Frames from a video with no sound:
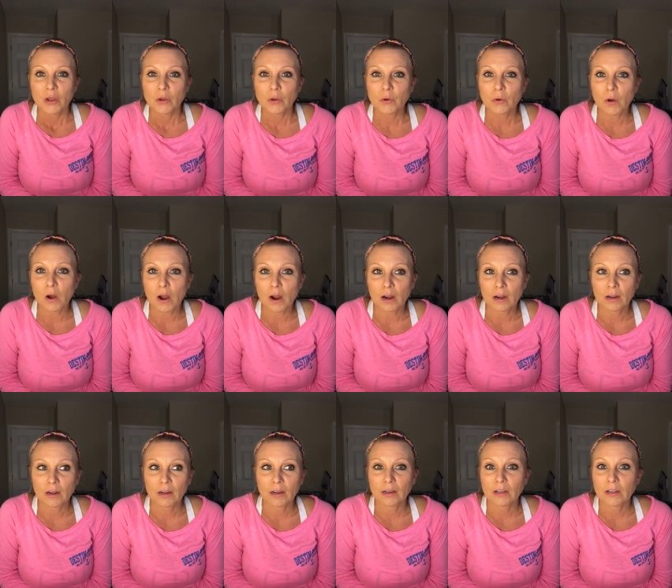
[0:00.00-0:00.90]
who
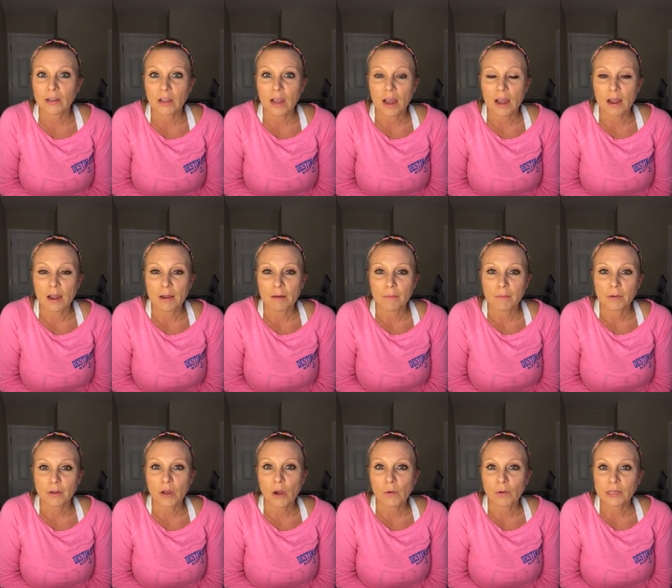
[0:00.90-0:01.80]
are um,
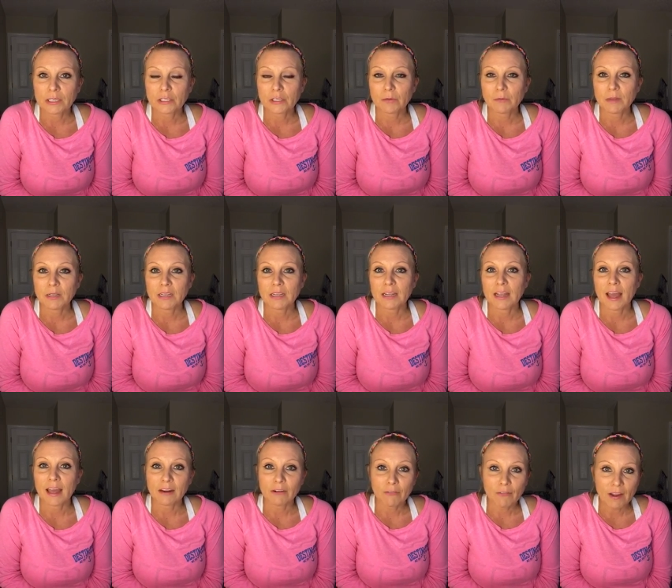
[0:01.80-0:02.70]
going to be
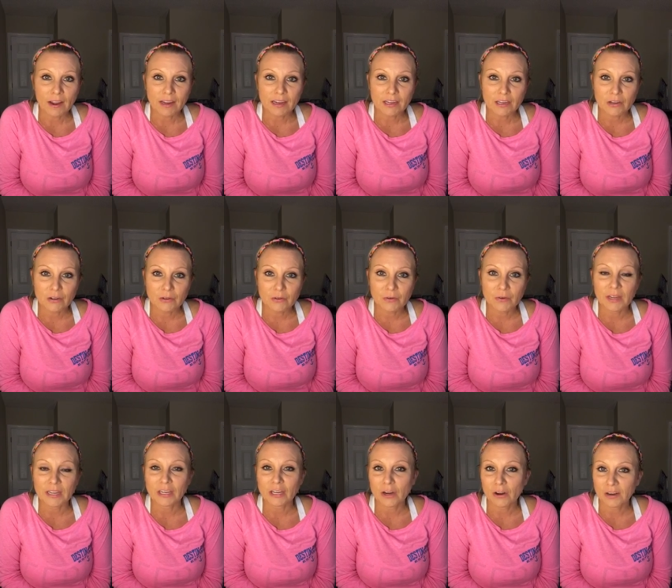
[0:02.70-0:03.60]
edifying you,
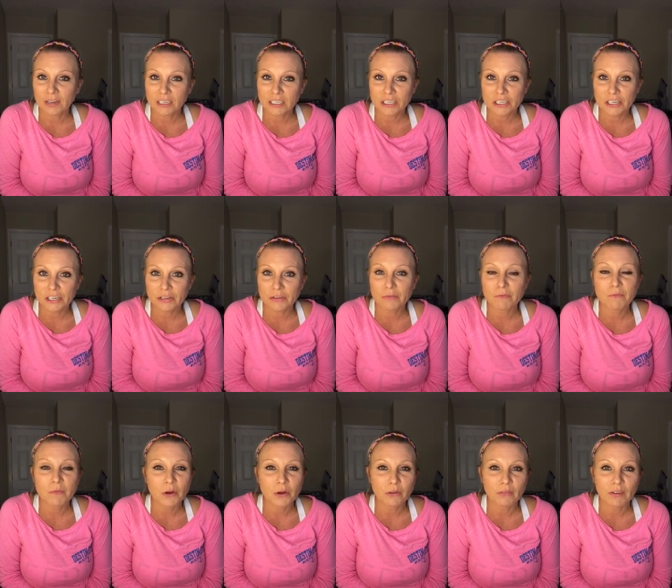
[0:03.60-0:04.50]
encouraging you,
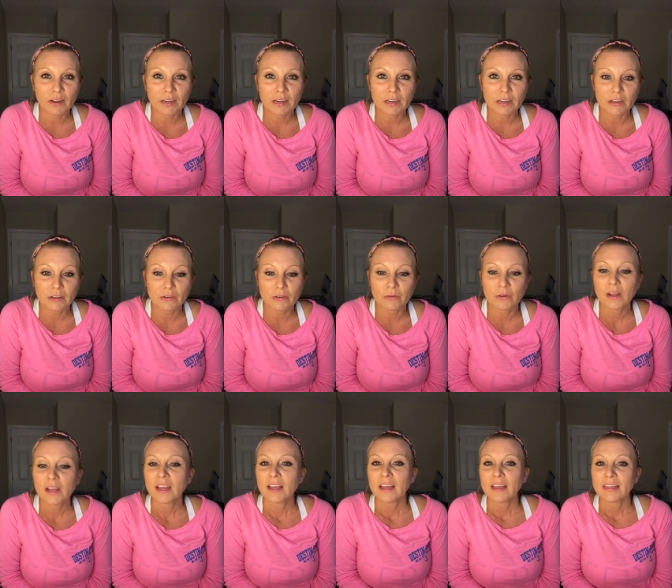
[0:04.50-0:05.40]
motivating you.
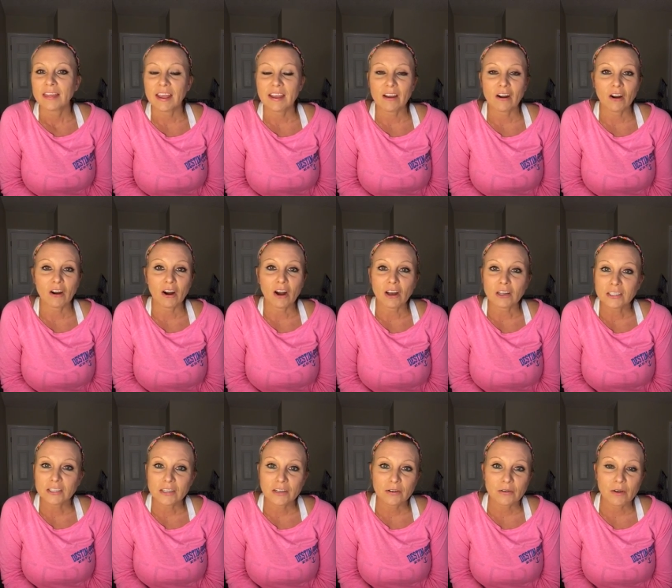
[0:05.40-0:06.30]
They are
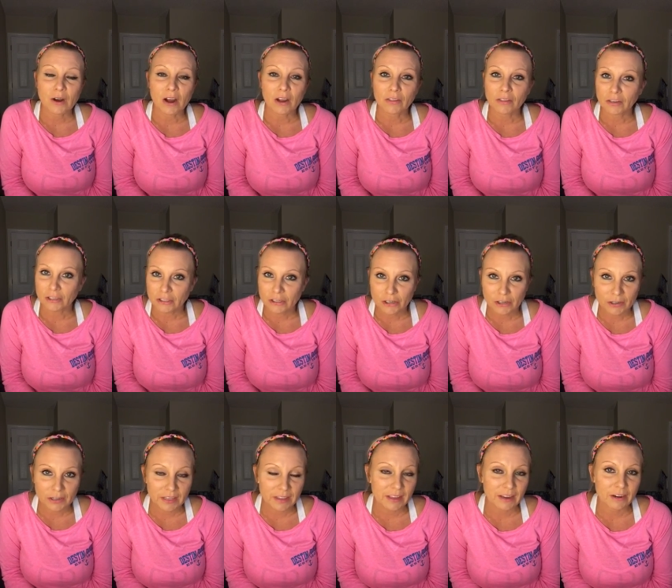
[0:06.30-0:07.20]
also on their
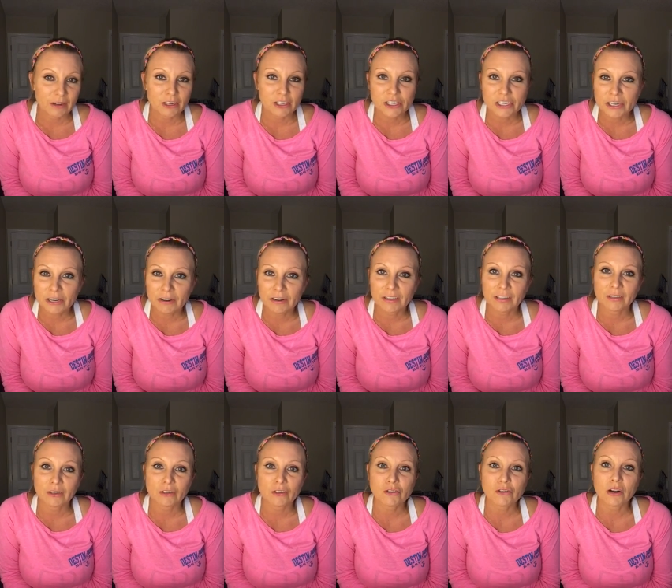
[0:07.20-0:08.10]
journey. They are sharing
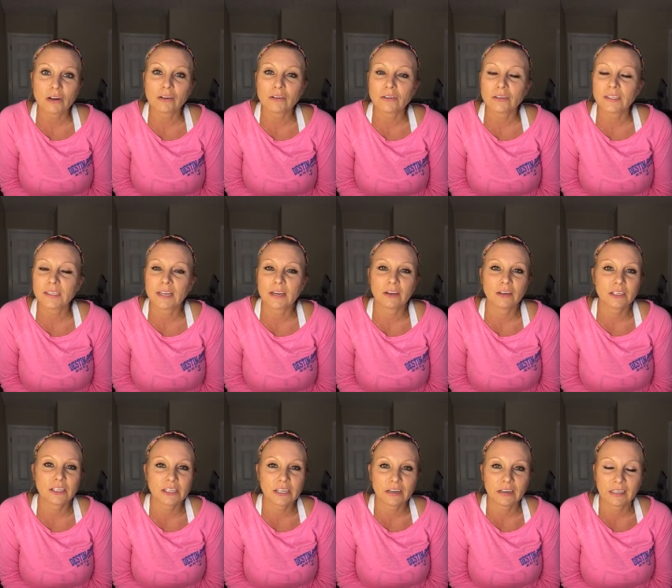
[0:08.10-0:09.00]
their struggles, they
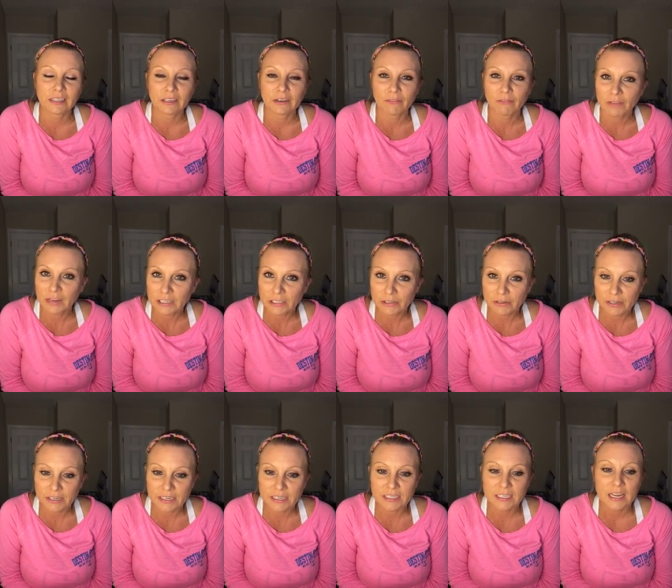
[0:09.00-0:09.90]
are sharing their
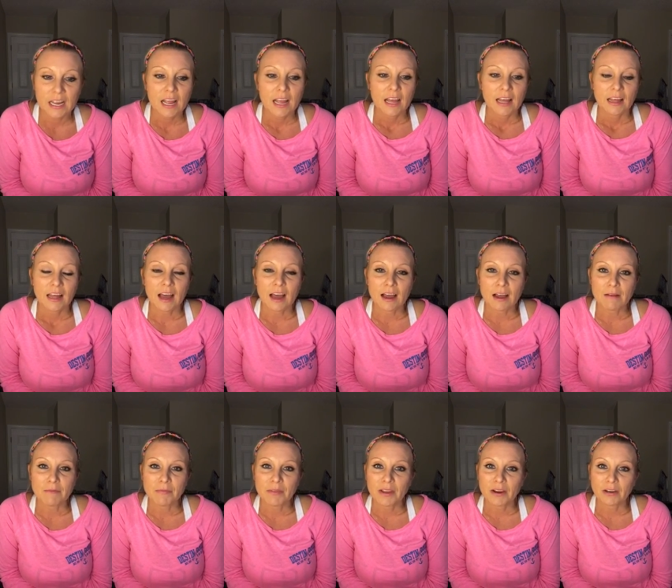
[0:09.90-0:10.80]
victories.
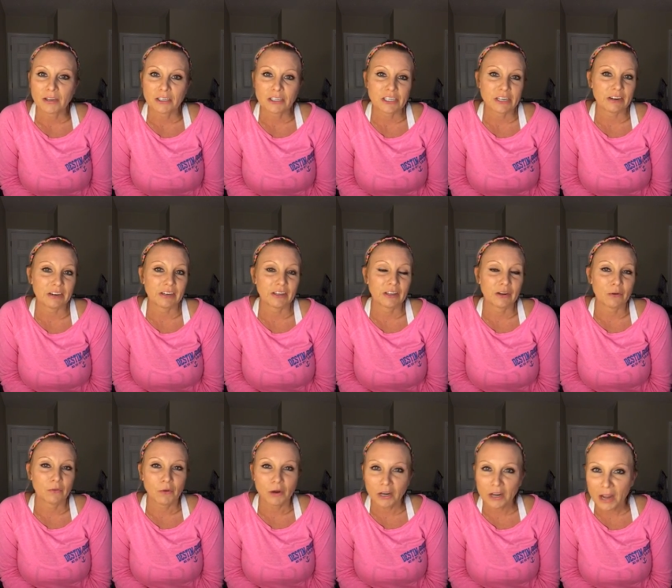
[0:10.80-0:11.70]
Um, they're sharing
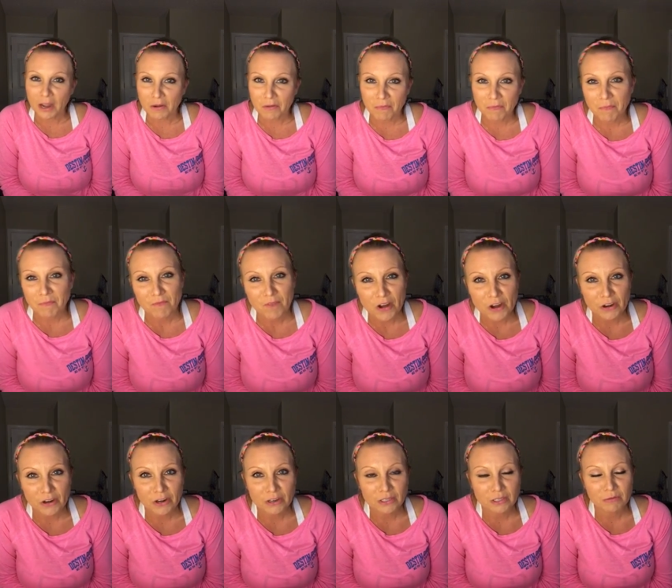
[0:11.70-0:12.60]
their workout
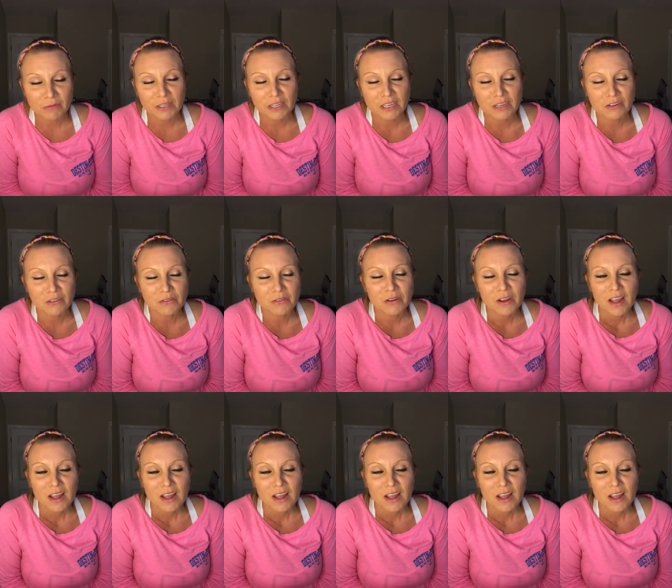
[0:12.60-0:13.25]
photos with you.